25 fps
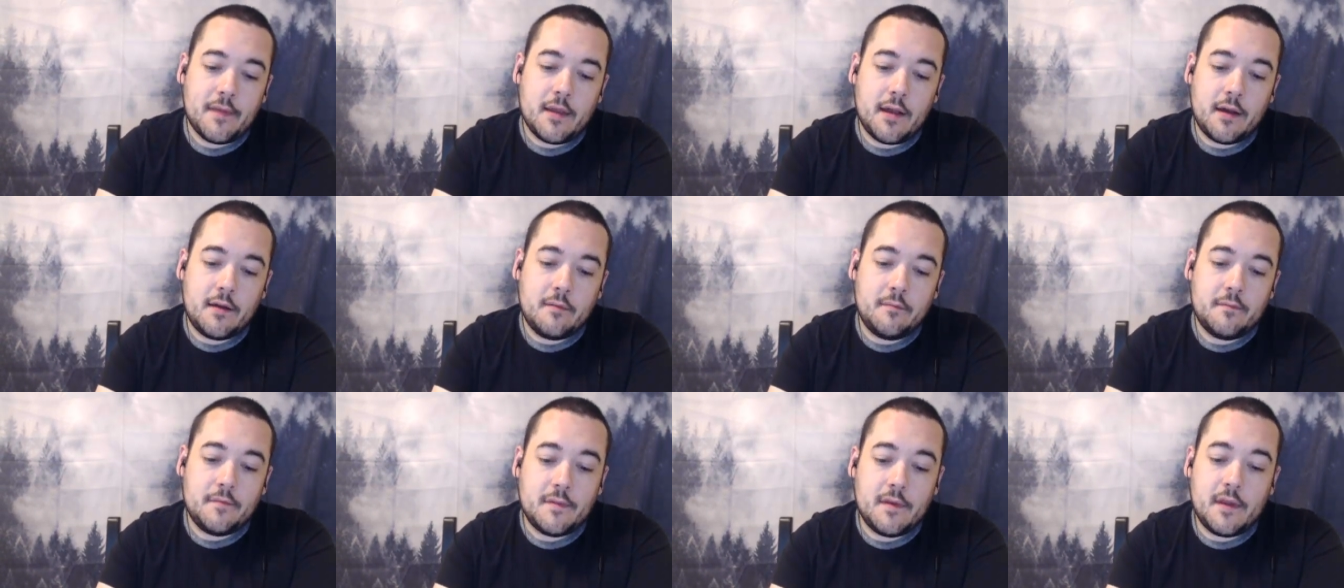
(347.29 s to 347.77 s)

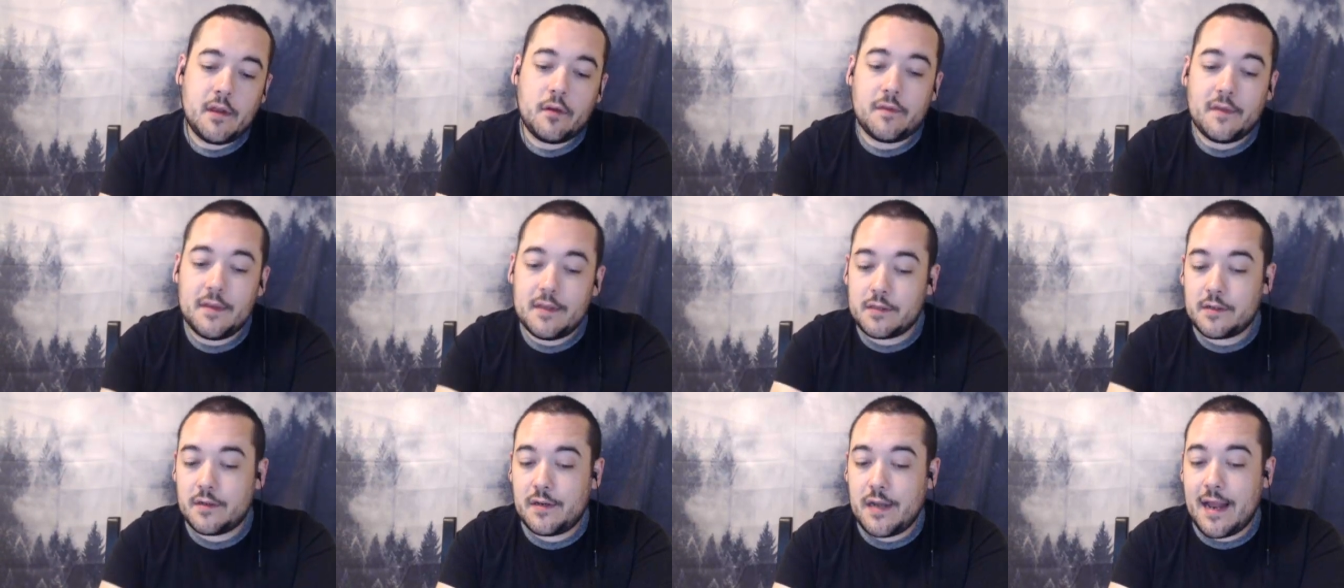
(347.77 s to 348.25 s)
um, you know,
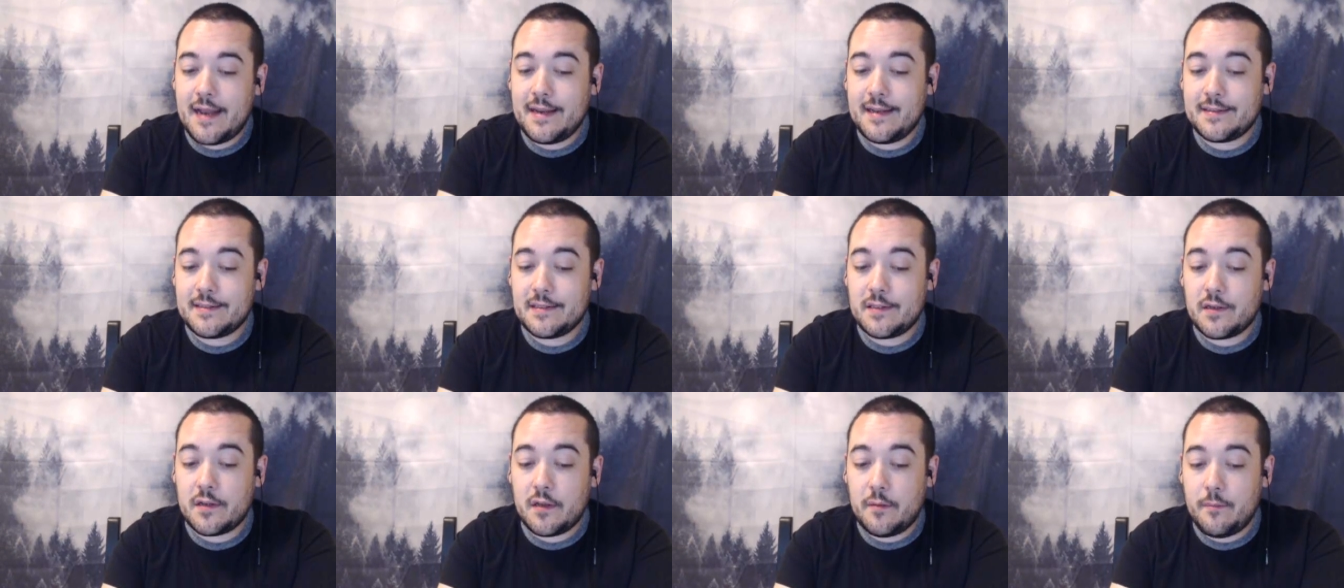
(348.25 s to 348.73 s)
these are not
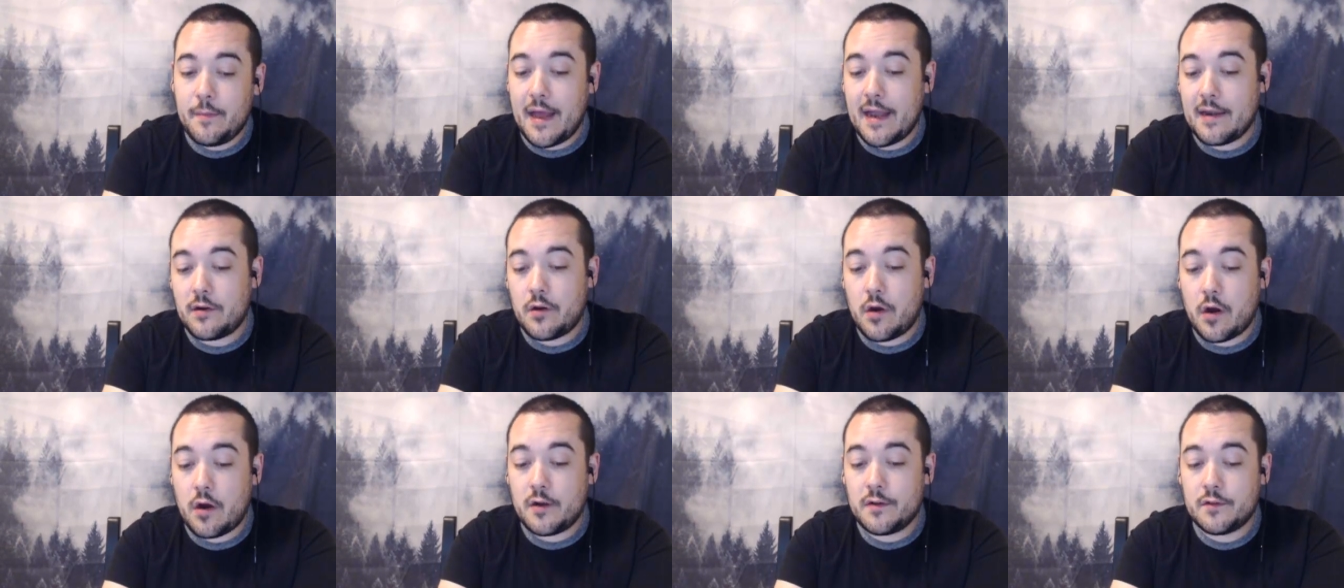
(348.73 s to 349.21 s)
necessarily
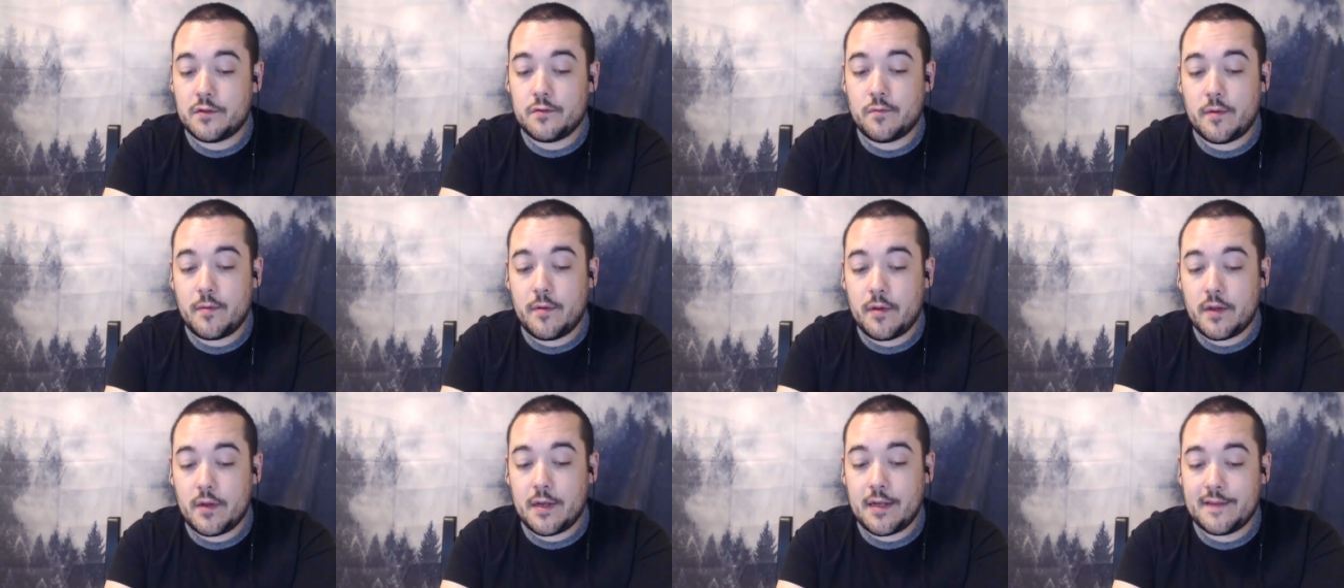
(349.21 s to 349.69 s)
bad cards
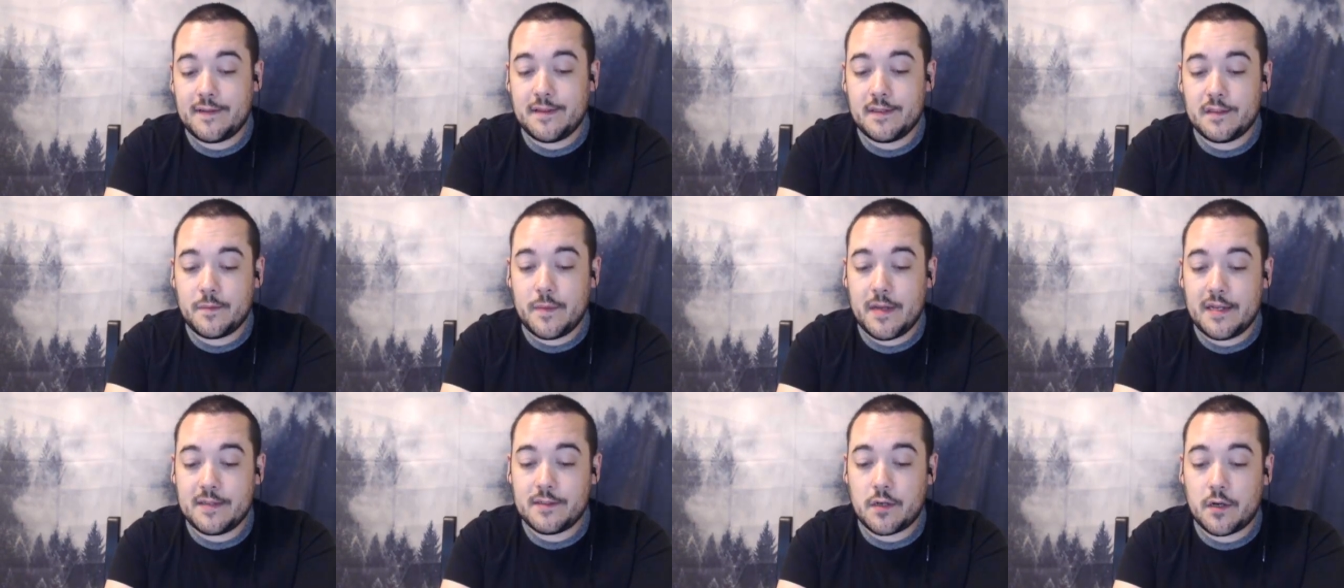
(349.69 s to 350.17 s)
when we look at these
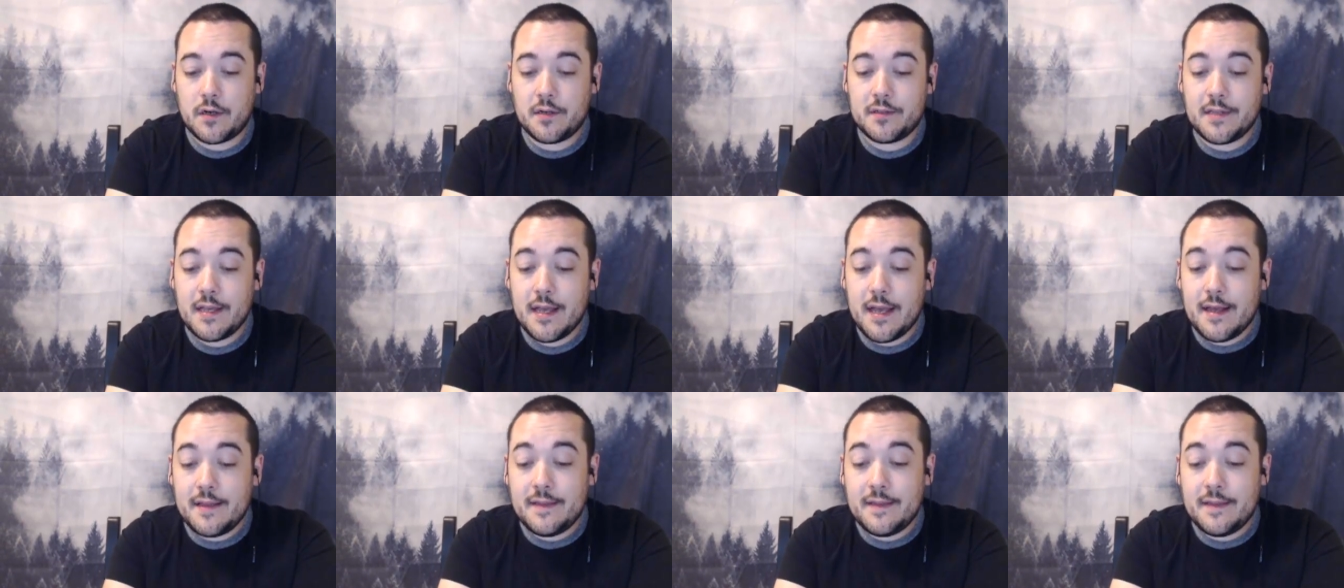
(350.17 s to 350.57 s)
spades cards.